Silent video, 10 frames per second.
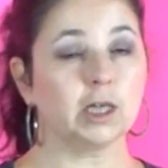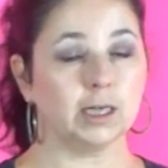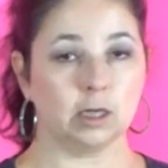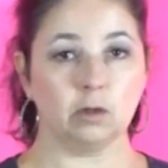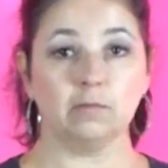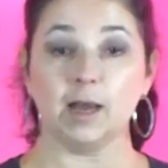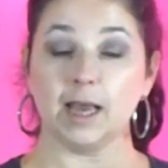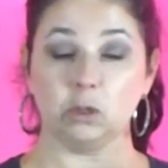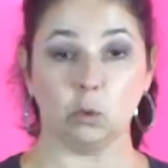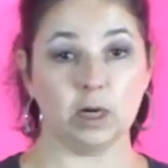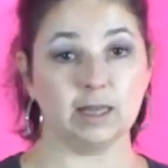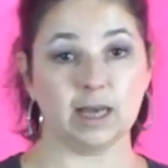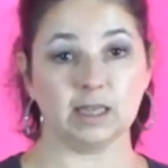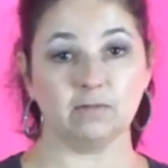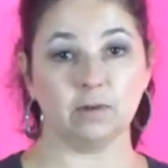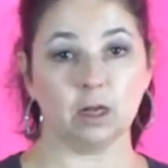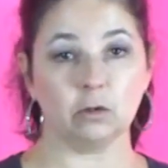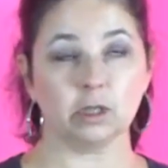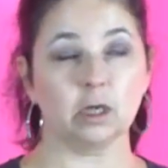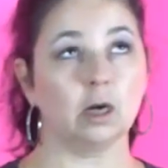I don't, if I had 20,000
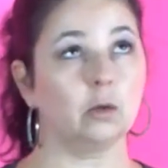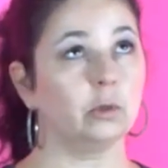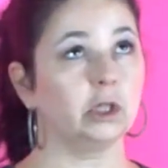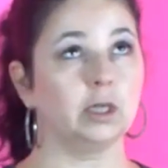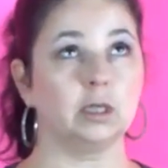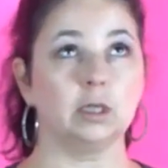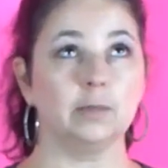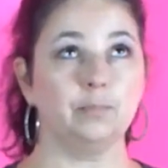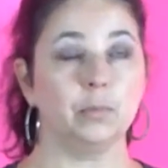followers, God, I wish I did.